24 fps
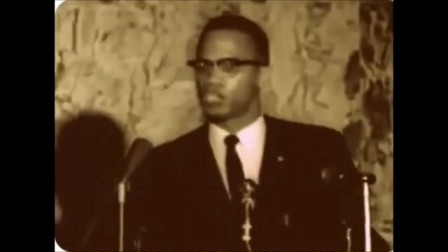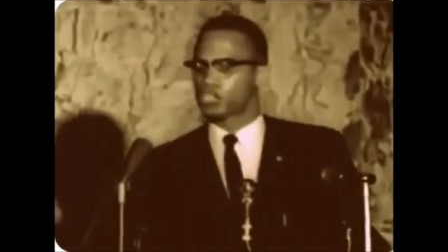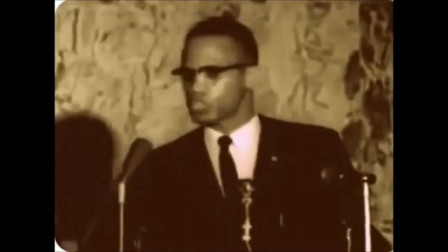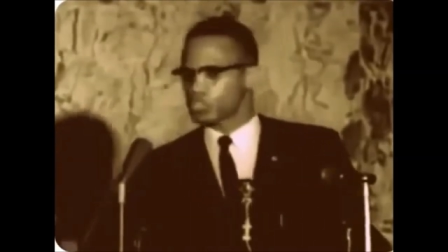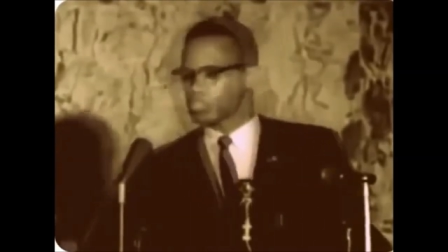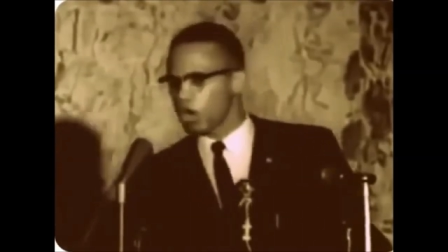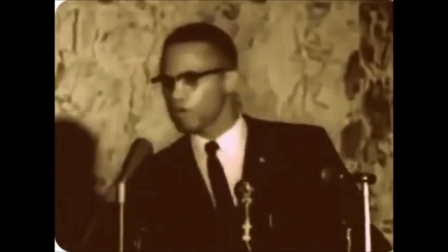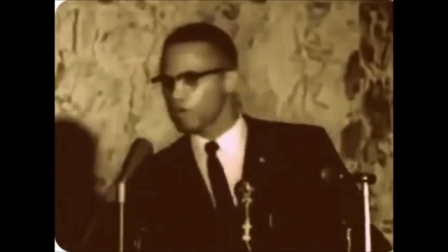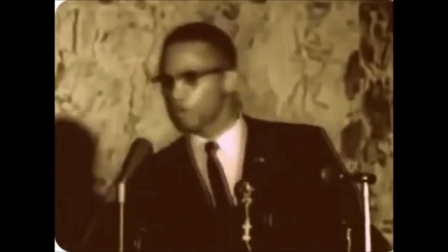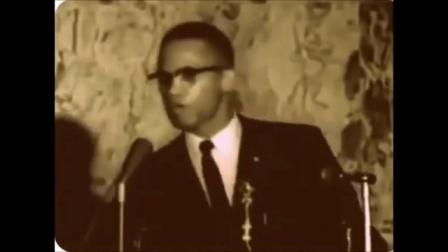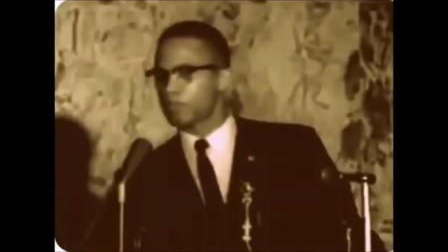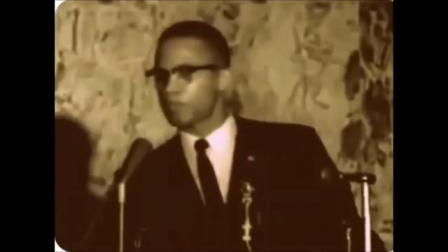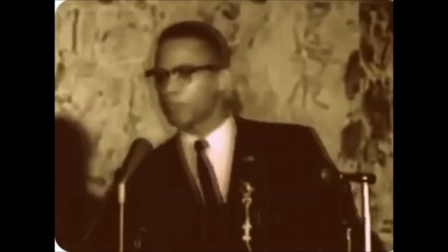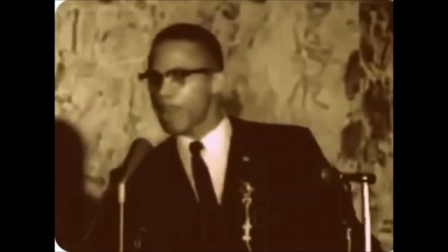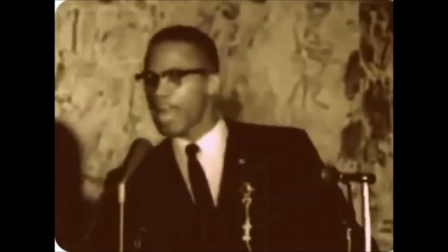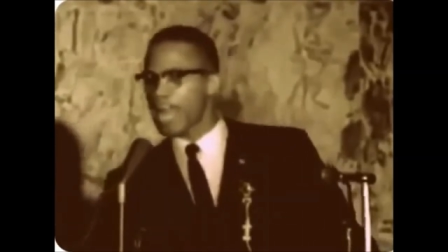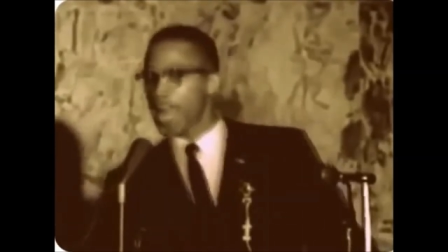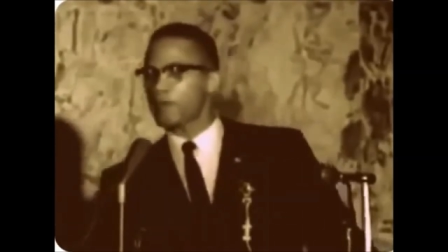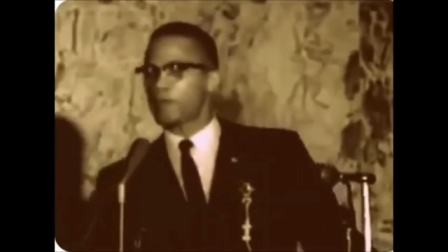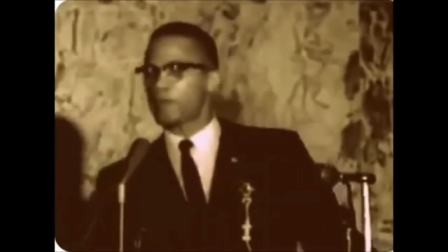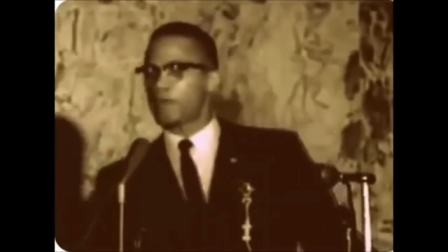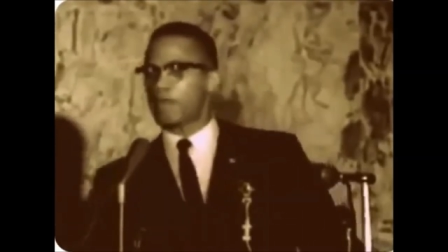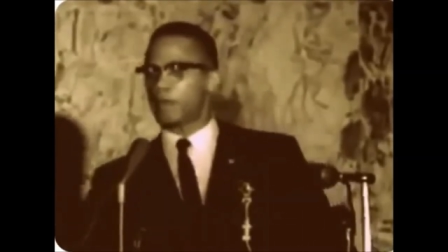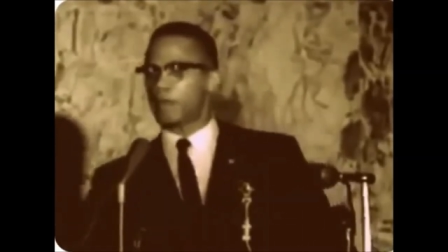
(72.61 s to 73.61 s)
to show
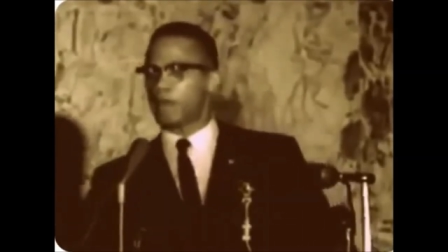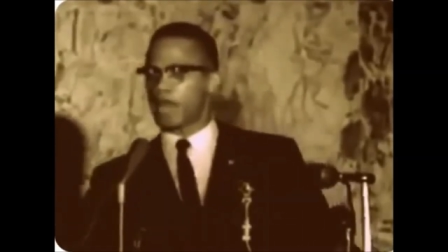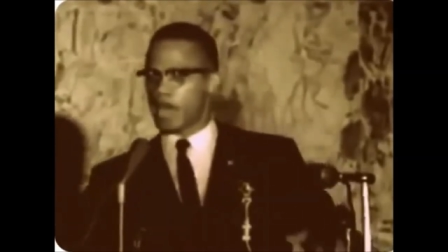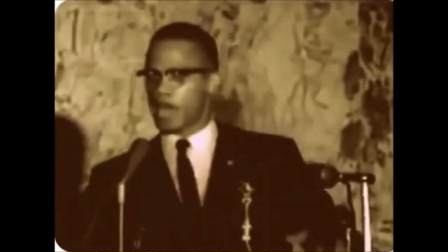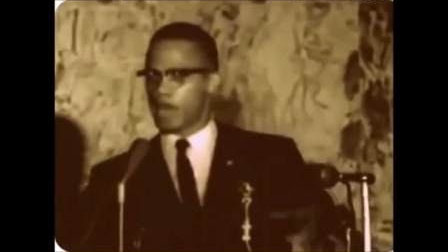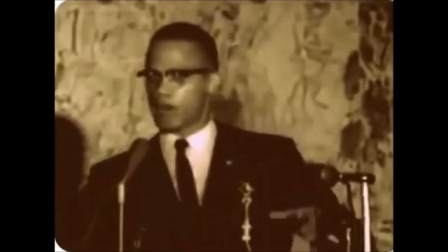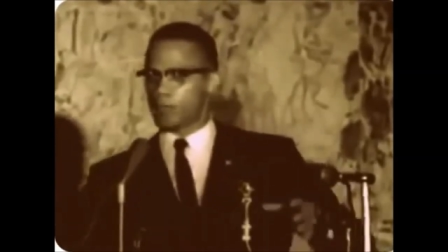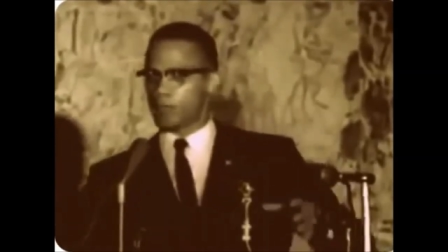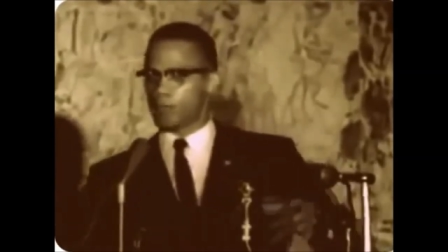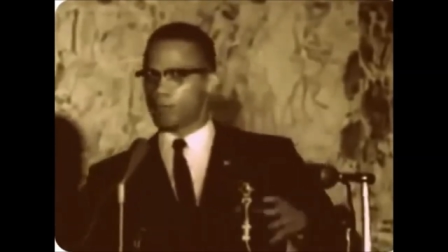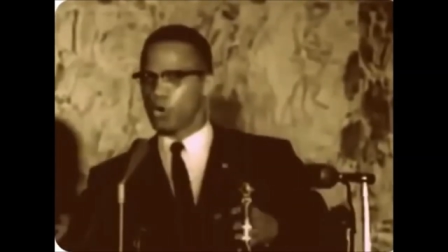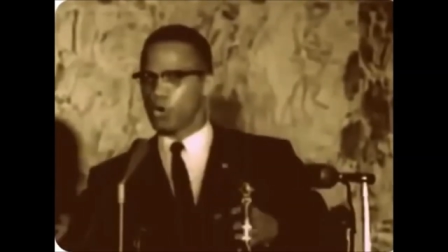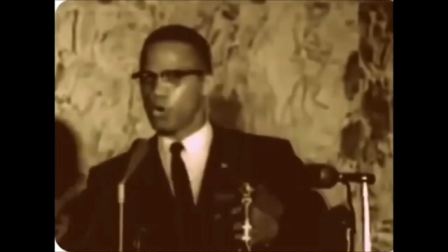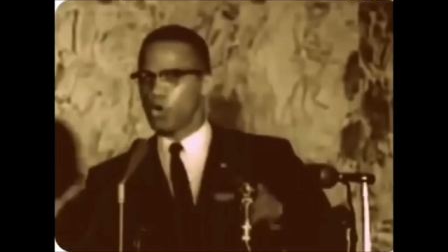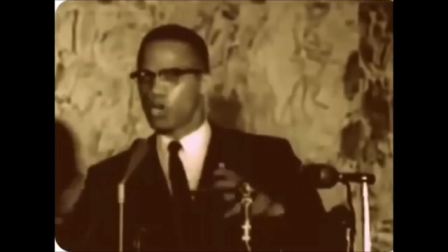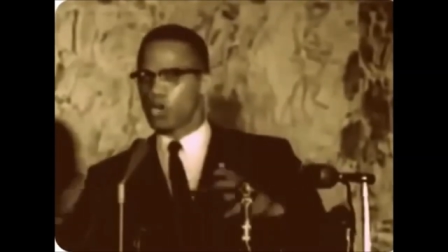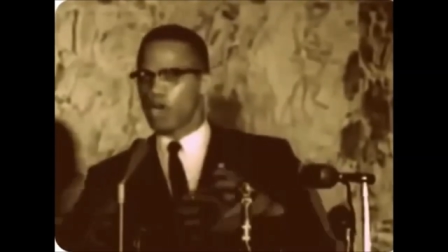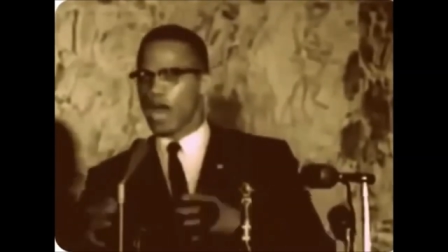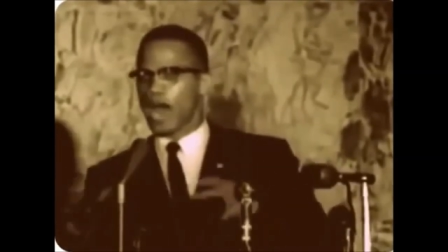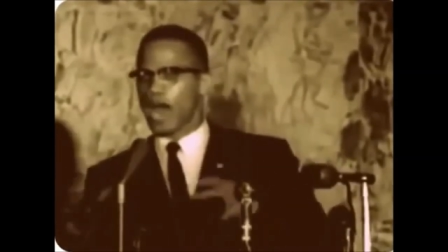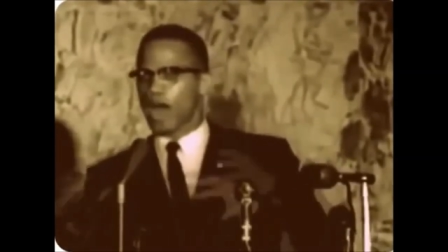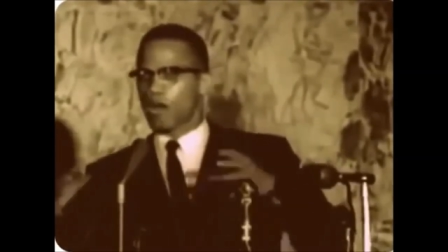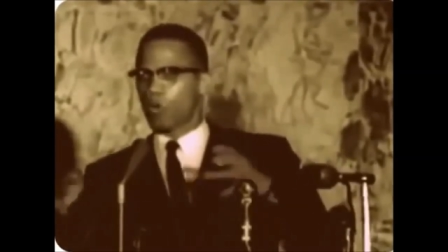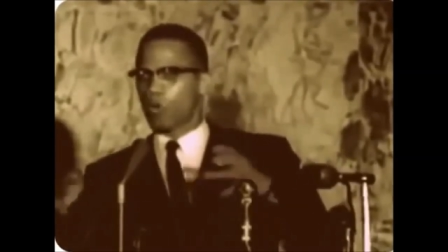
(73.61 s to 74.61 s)
the black people how to
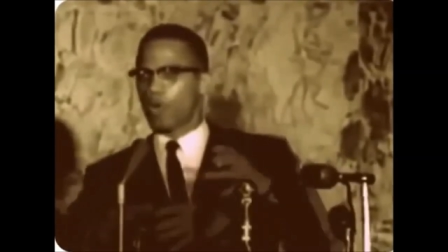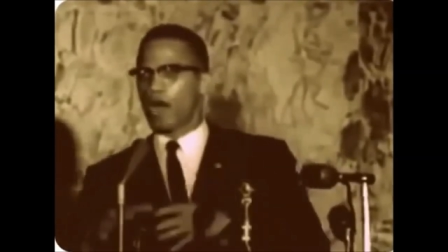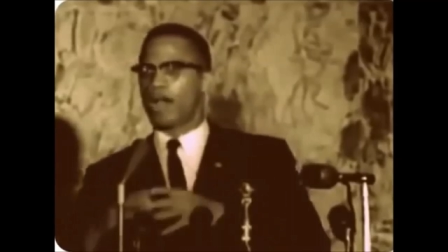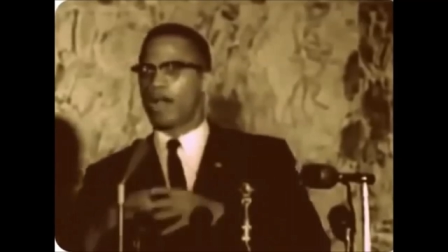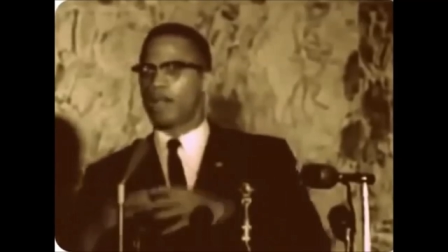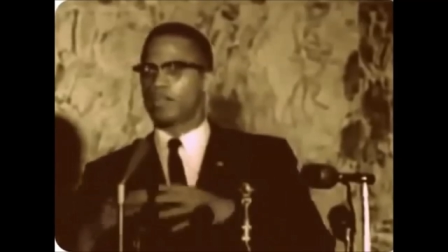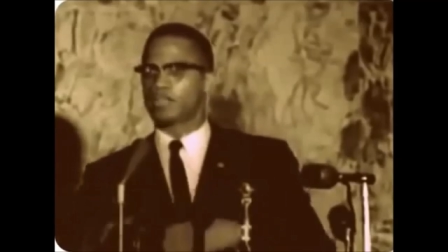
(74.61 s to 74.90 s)
pool our